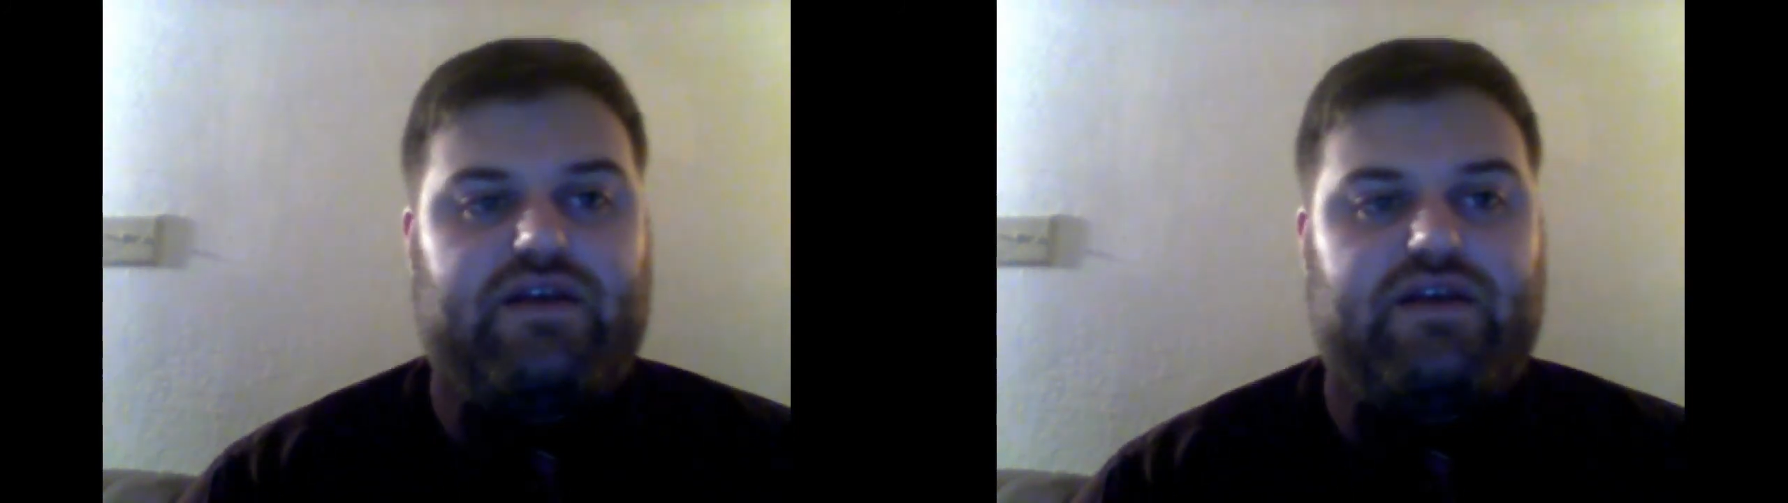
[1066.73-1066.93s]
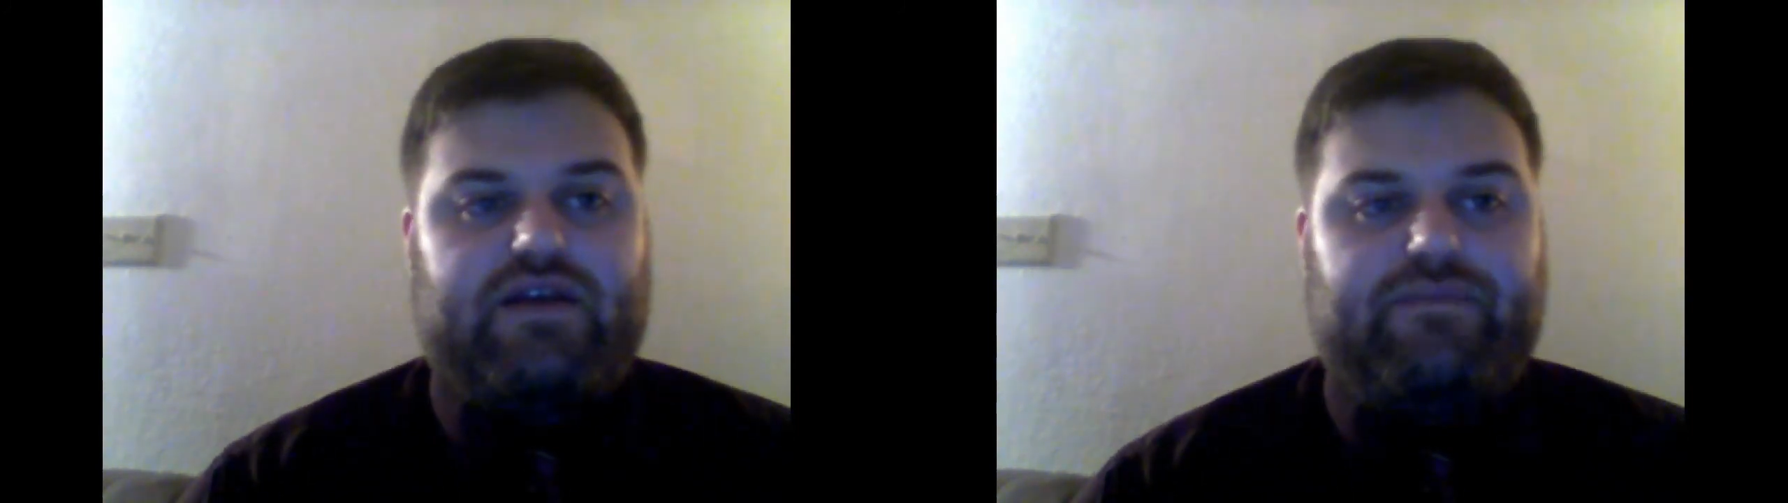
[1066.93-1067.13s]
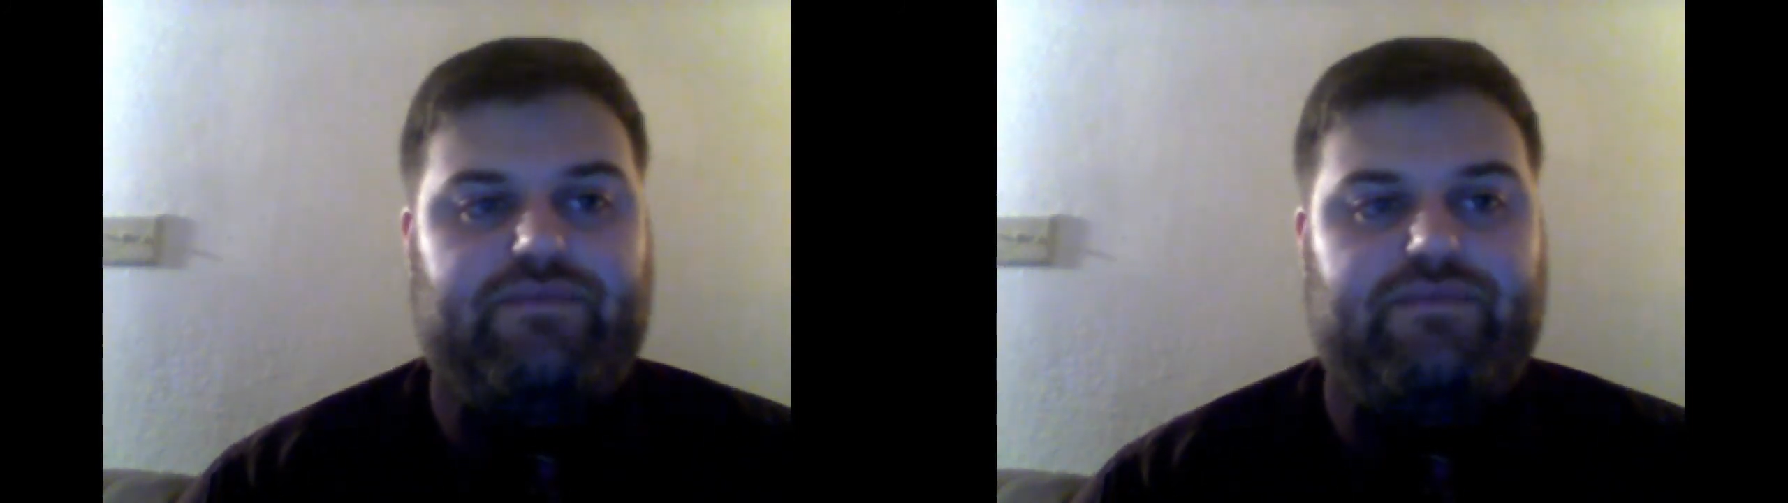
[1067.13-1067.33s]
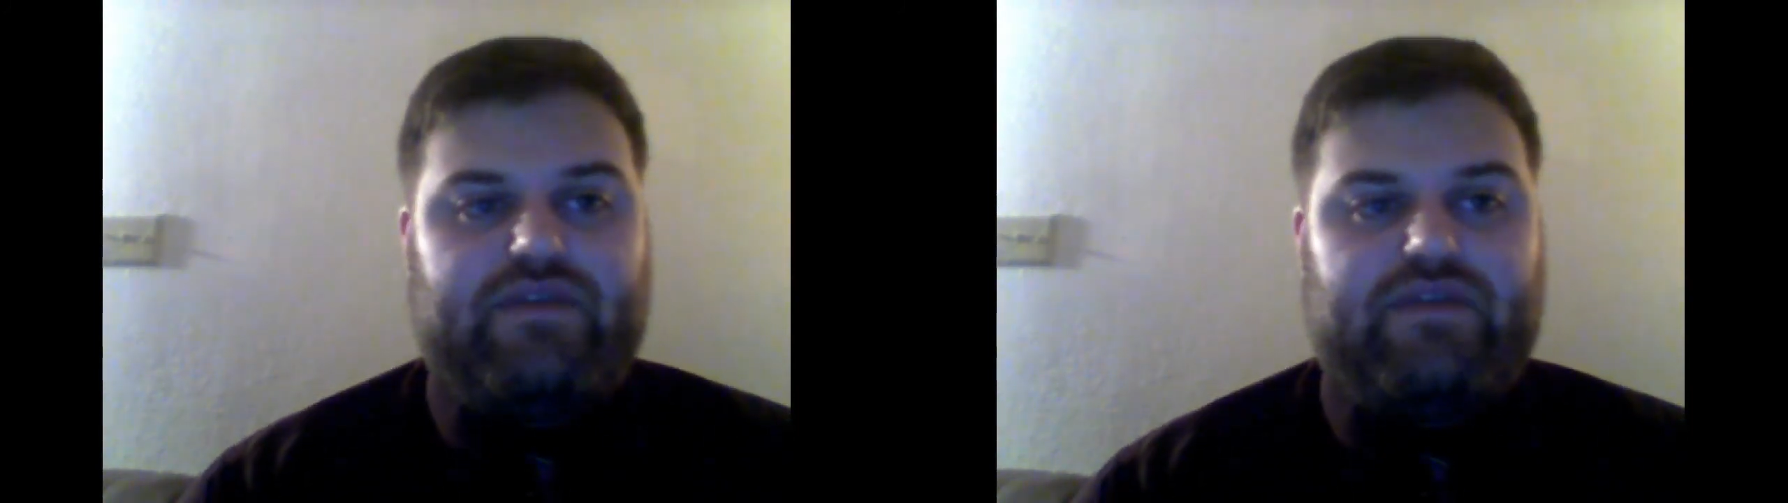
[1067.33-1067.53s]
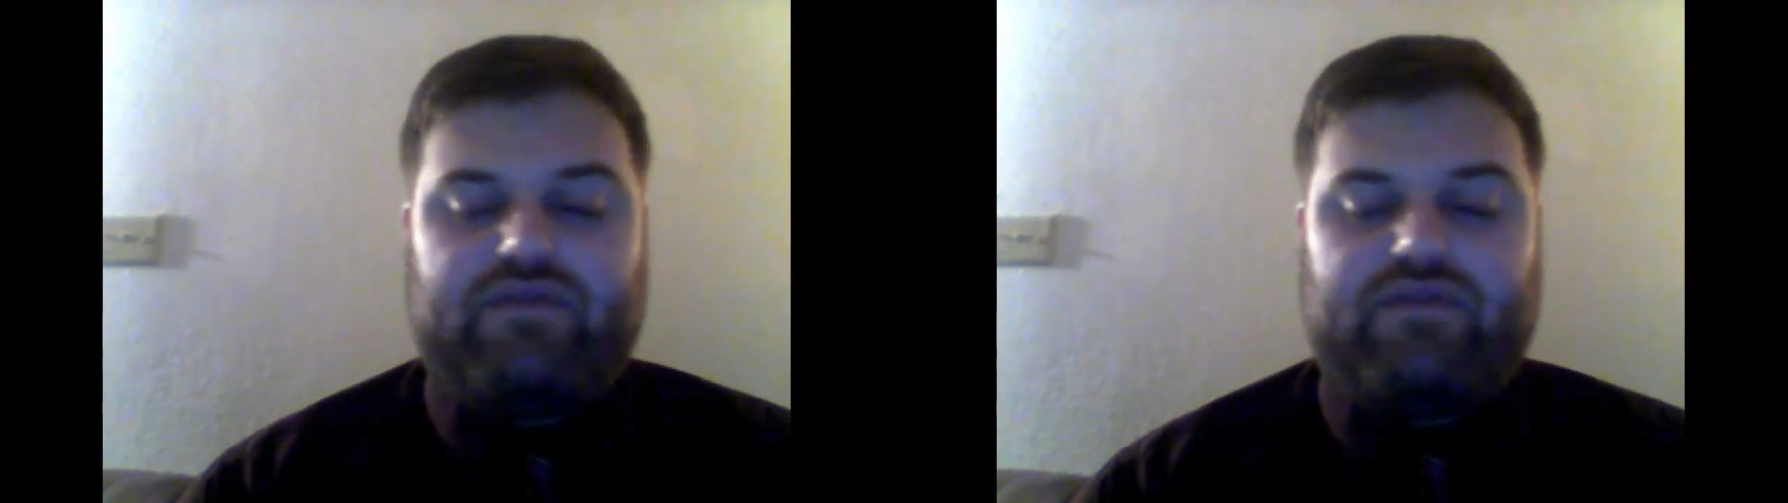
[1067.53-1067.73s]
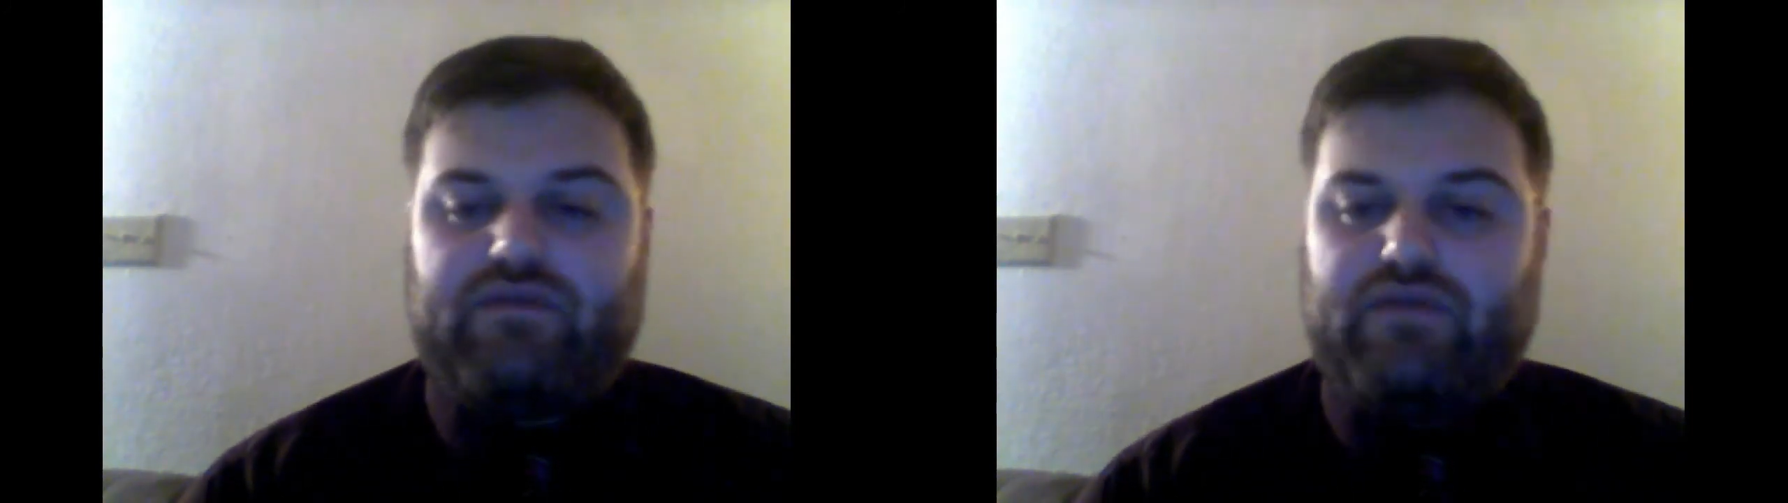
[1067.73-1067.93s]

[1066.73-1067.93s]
This was a